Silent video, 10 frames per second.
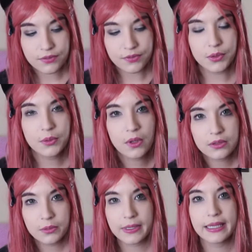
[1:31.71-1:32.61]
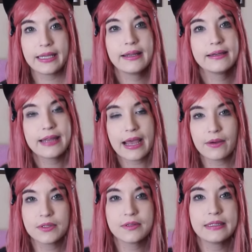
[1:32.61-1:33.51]
flew all the way
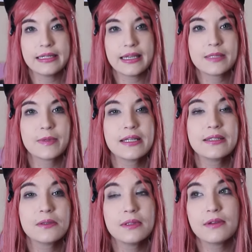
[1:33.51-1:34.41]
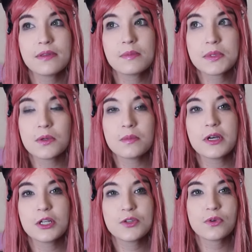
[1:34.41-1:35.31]
down to the list, but I still love them so
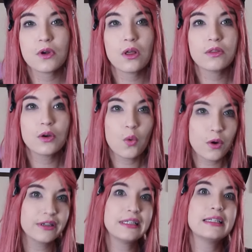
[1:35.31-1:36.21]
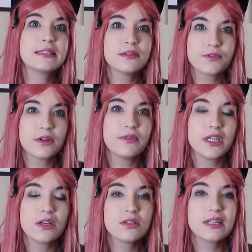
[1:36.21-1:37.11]
much for all the quirkiness and fun
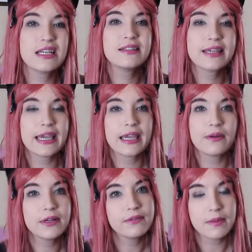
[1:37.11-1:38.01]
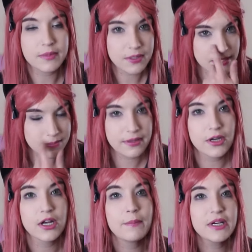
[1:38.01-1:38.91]
videos that I just can't get rid of them. So that's why
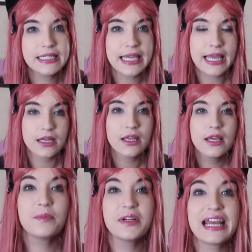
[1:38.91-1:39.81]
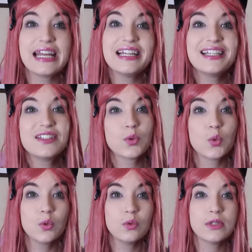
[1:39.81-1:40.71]
they're number 10. Number 9 is
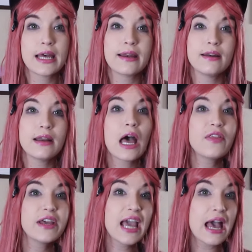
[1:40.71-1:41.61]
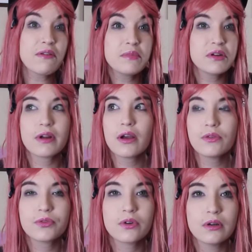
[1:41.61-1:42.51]
Gugudan. Now they haven't been
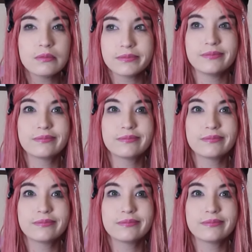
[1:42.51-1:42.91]
around for